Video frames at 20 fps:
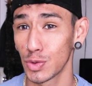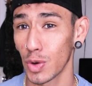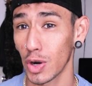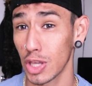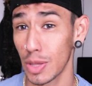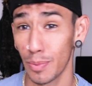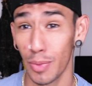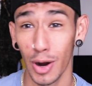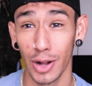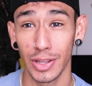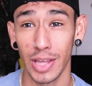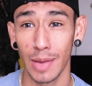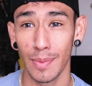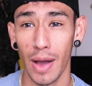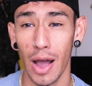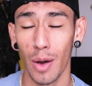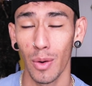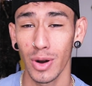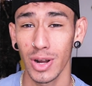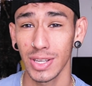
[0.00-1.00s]
working part-time
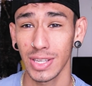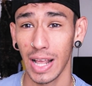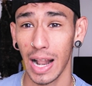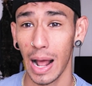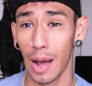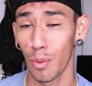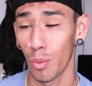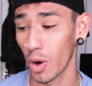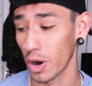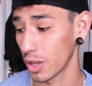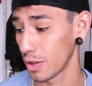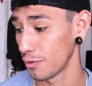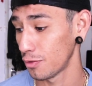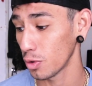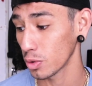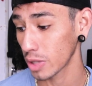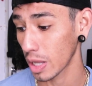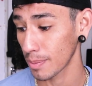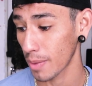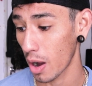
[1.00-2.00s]
hours, and I'm working
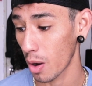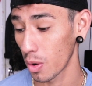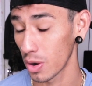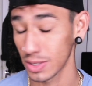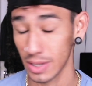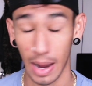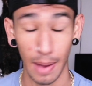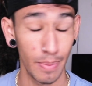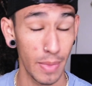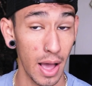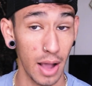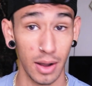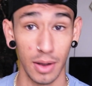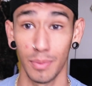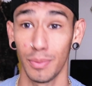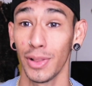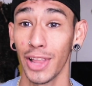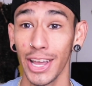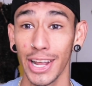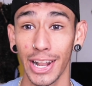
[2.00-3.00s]
full-time hours. I'm not
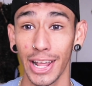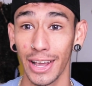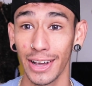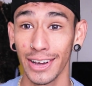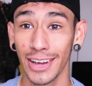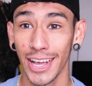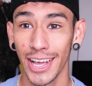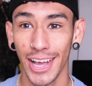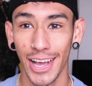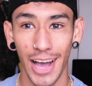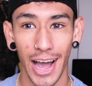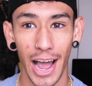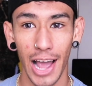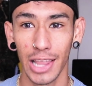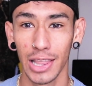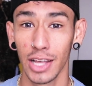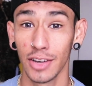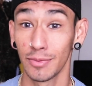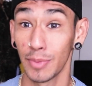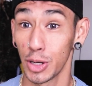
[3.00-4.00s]
complaining.
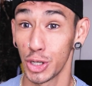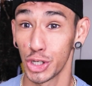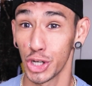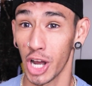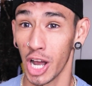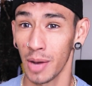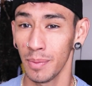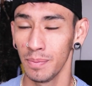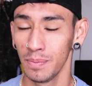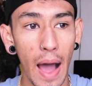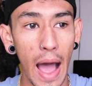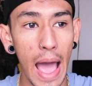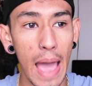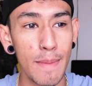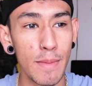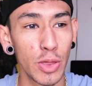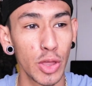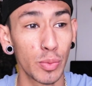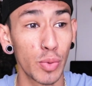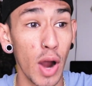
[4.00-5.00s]
I love my job.
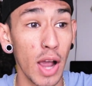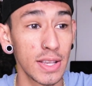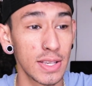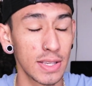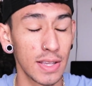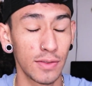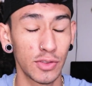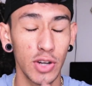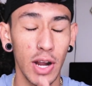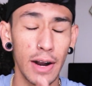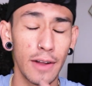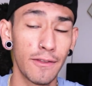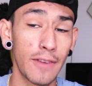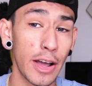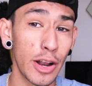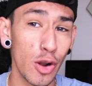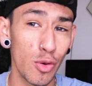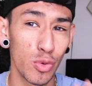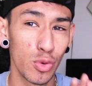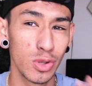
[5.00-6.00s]
I'm in the process of trying to
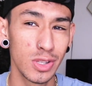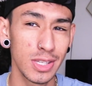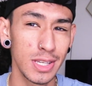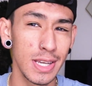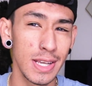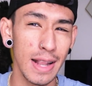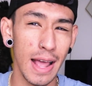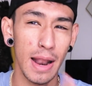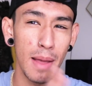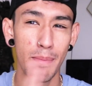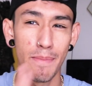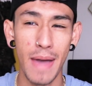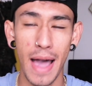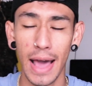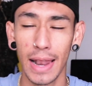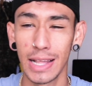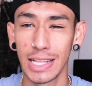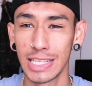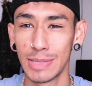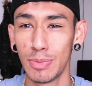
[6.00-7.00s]
find a routine and a
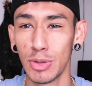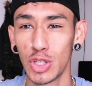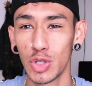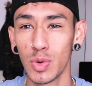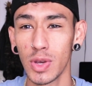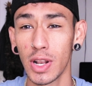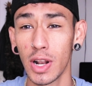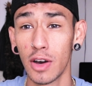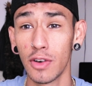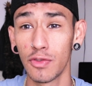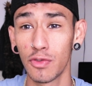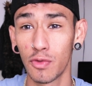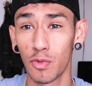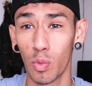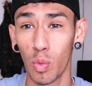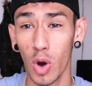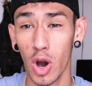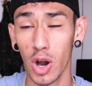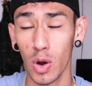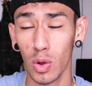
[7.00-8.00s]
balance between
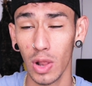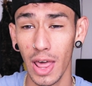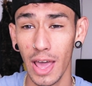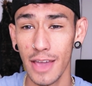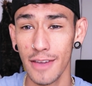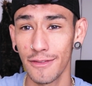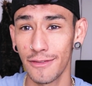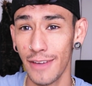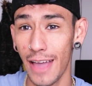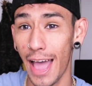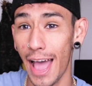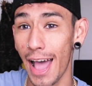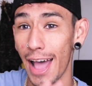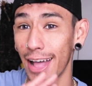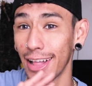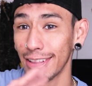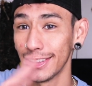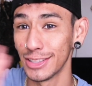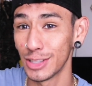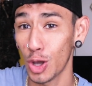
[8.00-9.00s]
work life
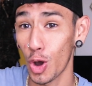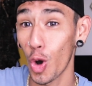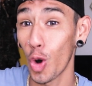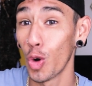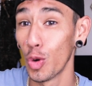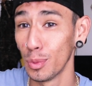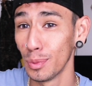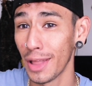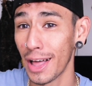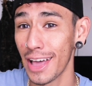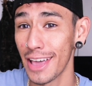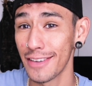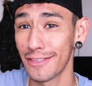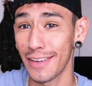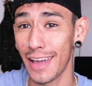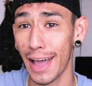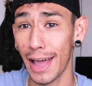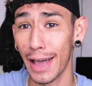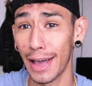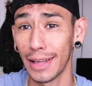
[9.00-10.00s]
and home life
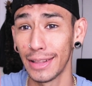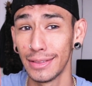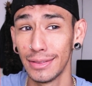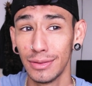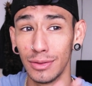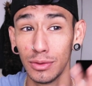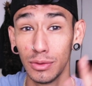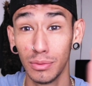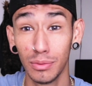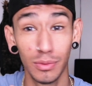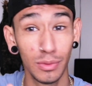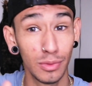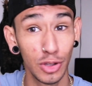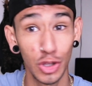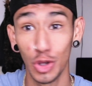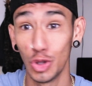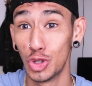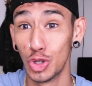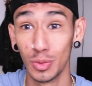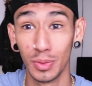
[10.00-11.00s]
and
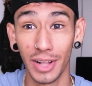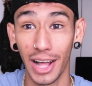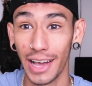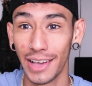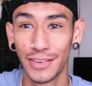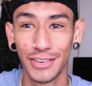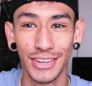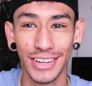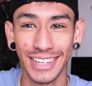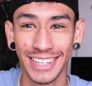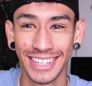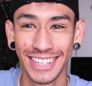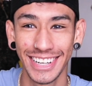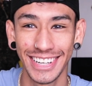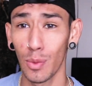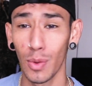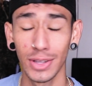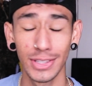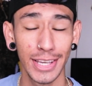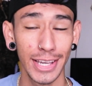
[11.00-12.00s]
YouTube life.
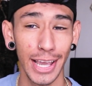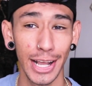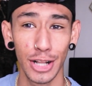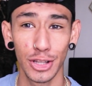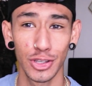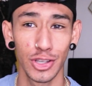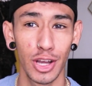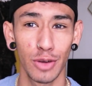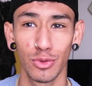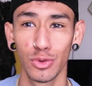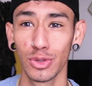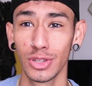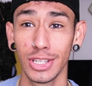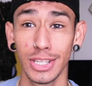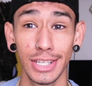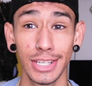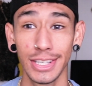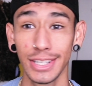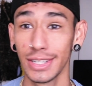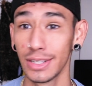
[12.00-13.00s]
Once I get into that
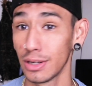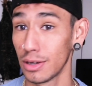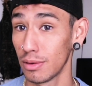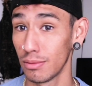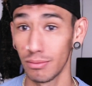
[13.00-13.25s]
routine,